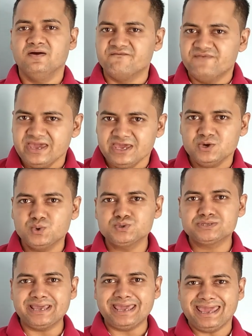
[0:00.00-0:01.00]
We
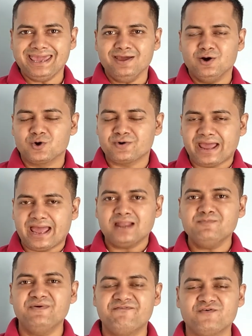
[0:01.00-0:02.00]
use a or
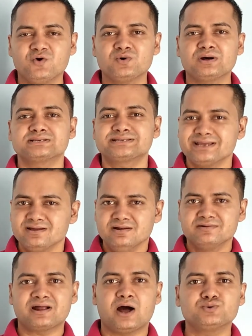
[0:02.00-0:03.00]
an before a
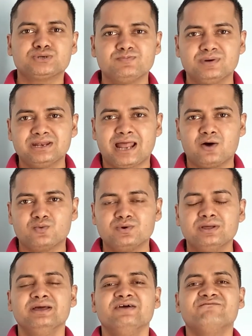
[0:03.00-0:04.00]
singular countable noun
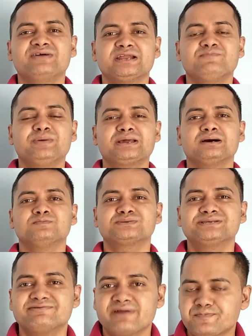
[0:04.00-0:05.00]
when it becomes
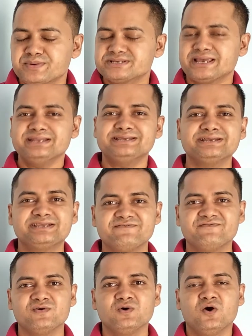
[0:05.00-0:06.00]
the
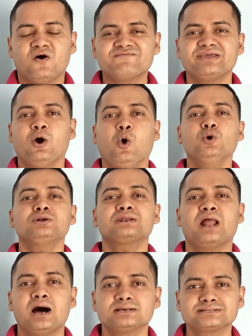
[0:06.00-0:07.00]
representative of the whole
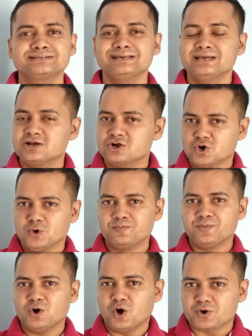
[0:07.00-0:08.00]
class,
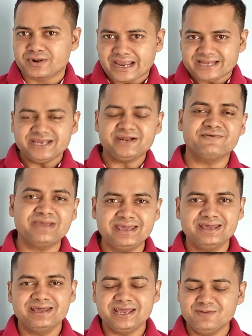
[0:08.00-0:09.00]
group or category
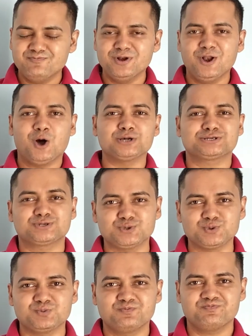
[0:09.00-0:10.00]
it belongs
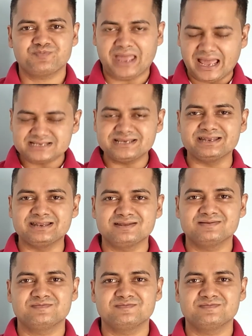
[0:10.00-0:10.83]
to. As in,